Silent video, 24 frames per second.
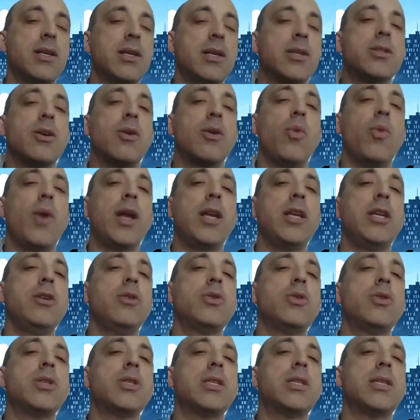So when you
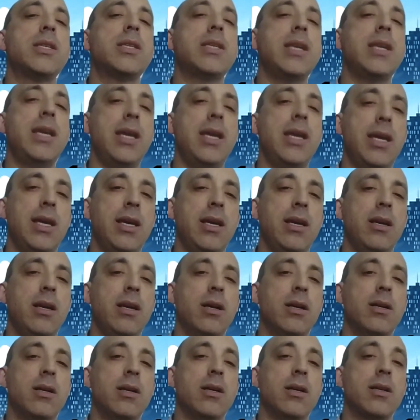see
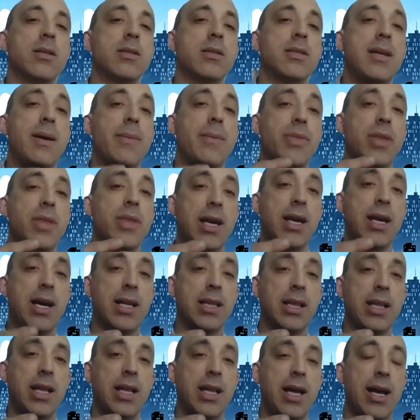something
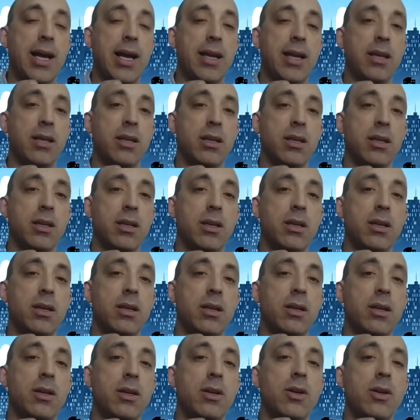online,
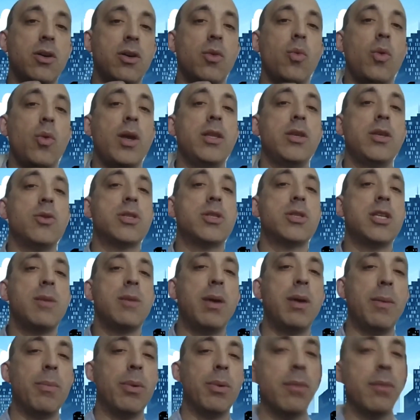when you see
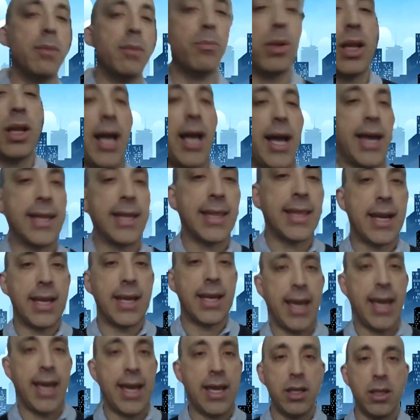people implying that,
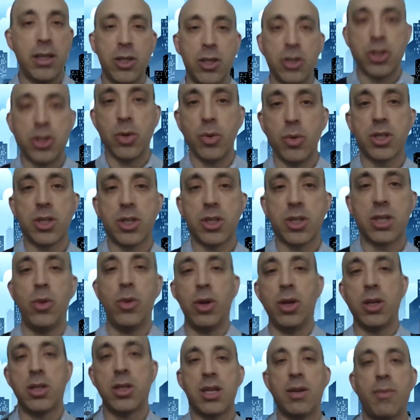again, the Jewish
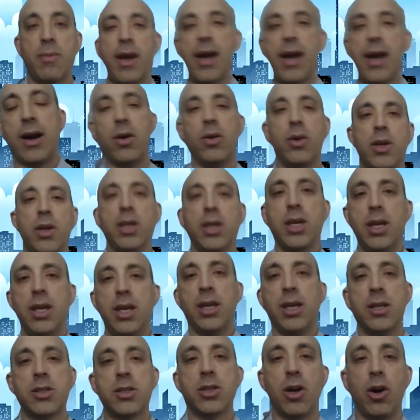community somehow
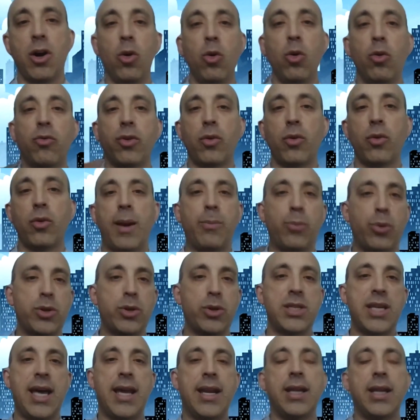is
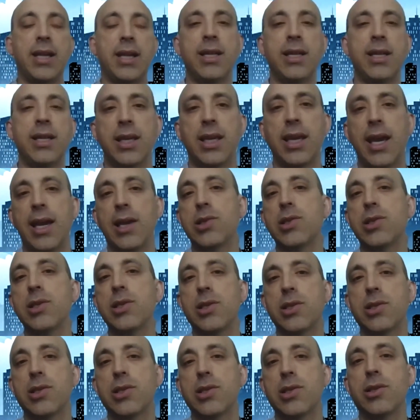overrepresented in the
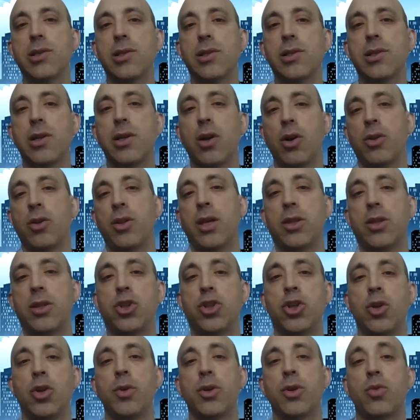cases, or that
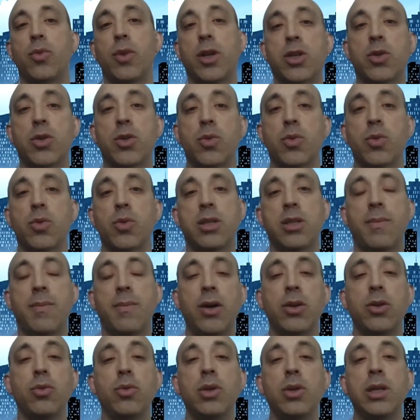Jewish ritual is somehow
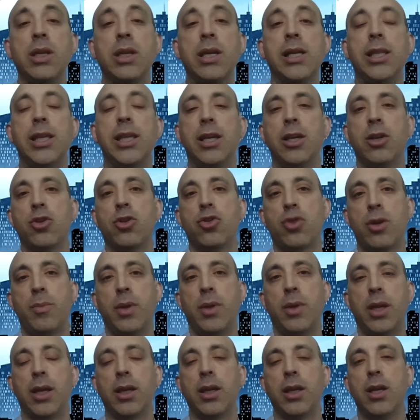uniquely
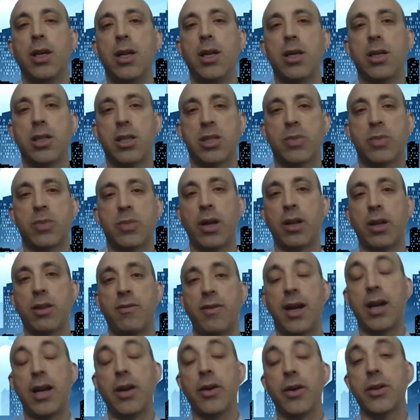contributing to the spread of the
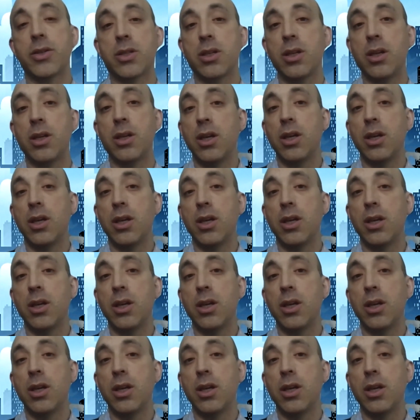virus,